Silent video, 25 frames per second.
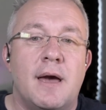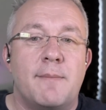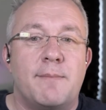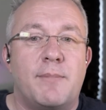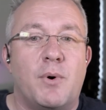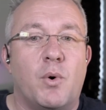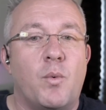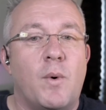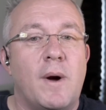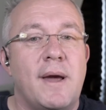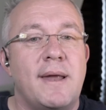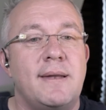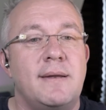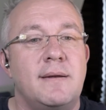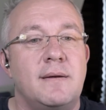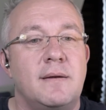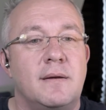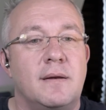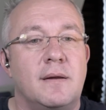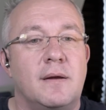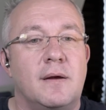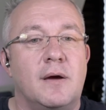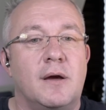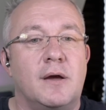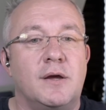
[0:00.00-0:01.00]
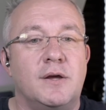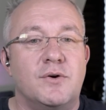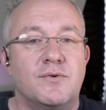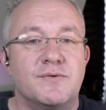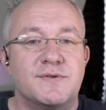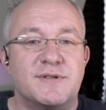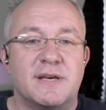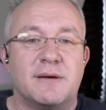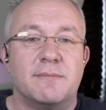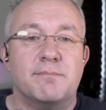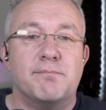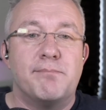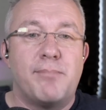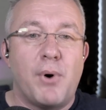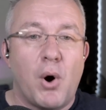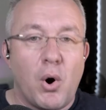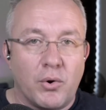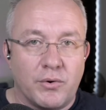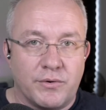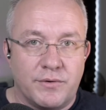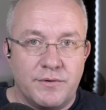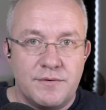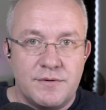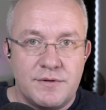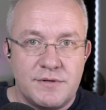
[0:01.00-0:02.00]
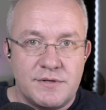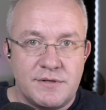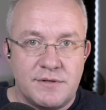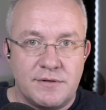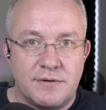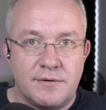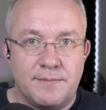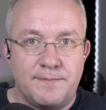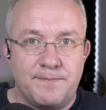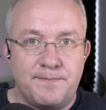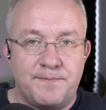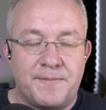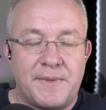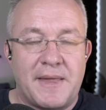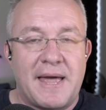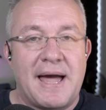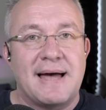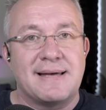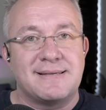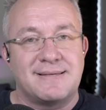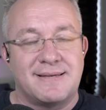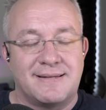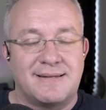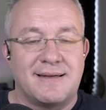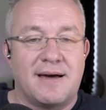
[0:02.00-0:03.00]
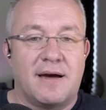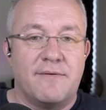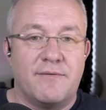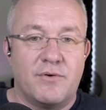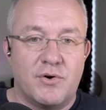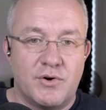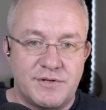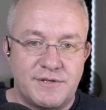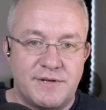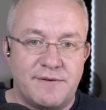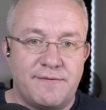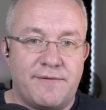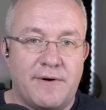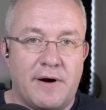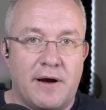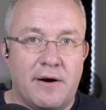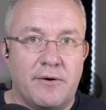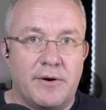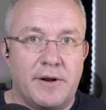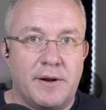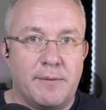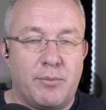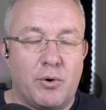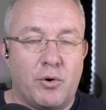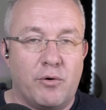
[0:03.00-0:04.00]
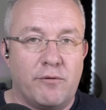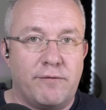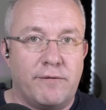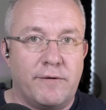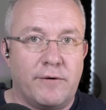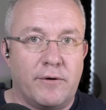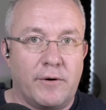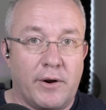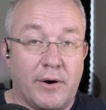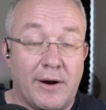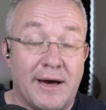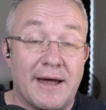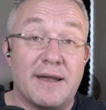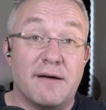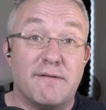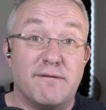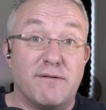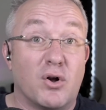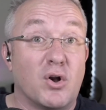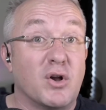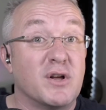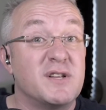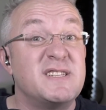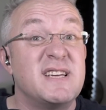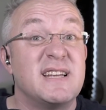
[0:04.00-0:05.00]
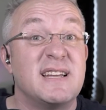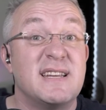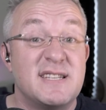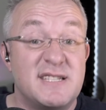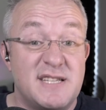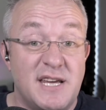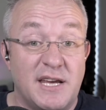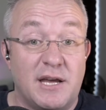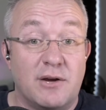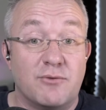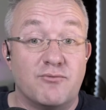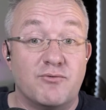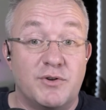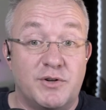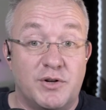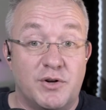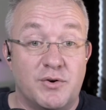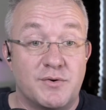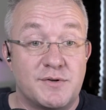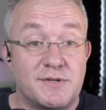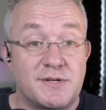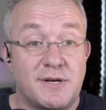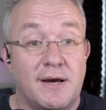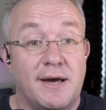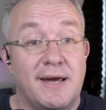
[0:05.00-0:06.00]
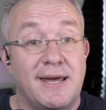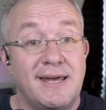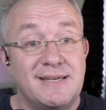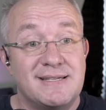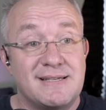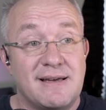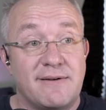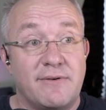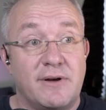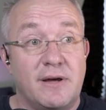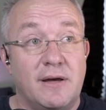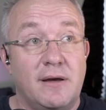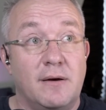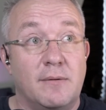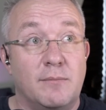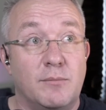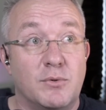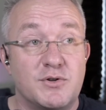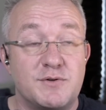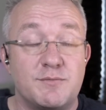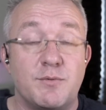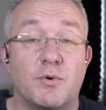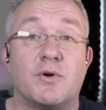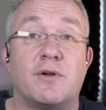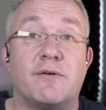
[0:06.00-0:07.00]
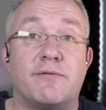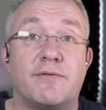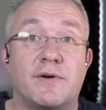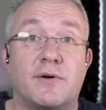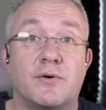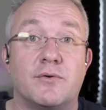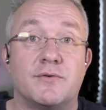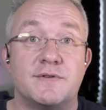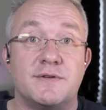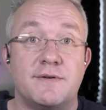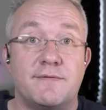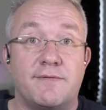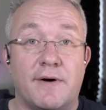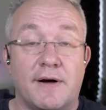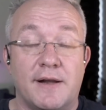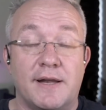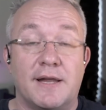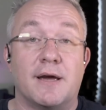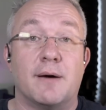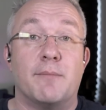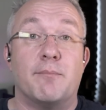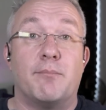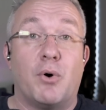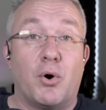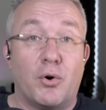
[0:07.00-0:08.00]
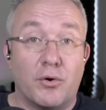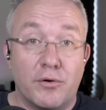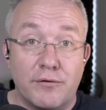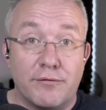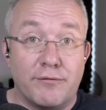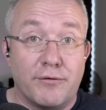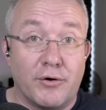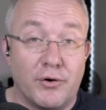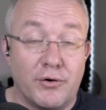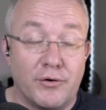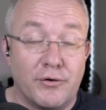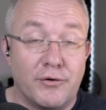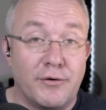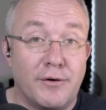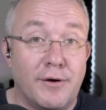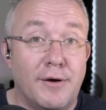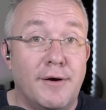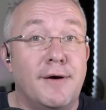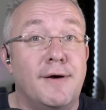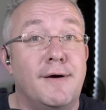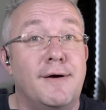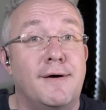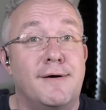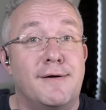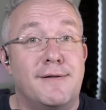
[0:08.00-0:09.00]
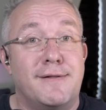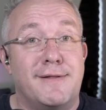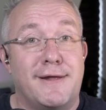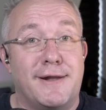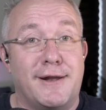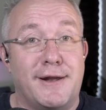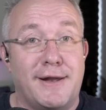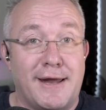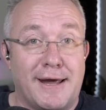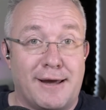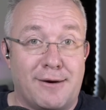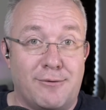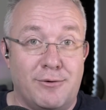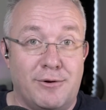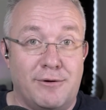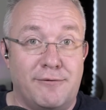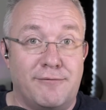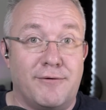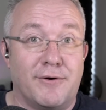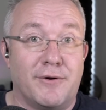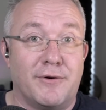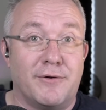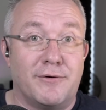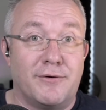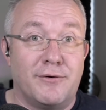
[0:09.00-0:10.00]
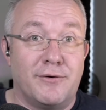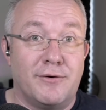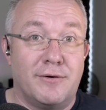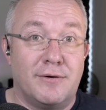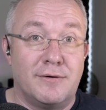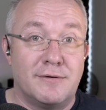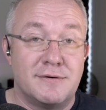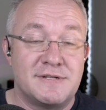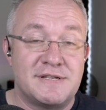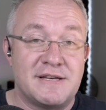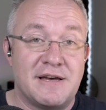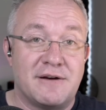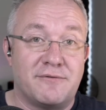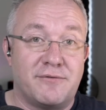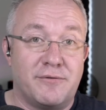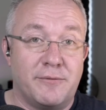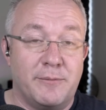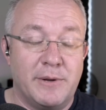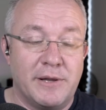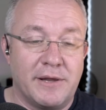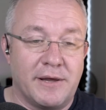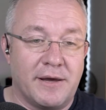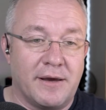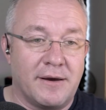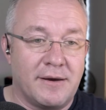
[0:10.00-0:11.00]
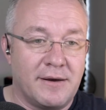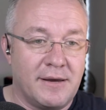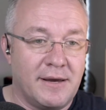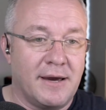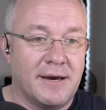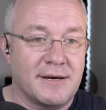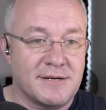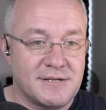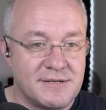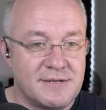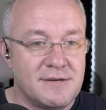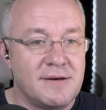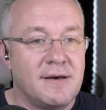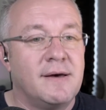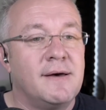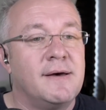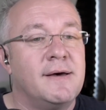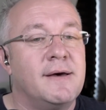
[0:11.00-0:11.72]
But when using bonds as a diversifier in a portfolio and a volatility reducer, he's having much more difficulty finding a bond fund than an equity fund. Sound familiar? Yes.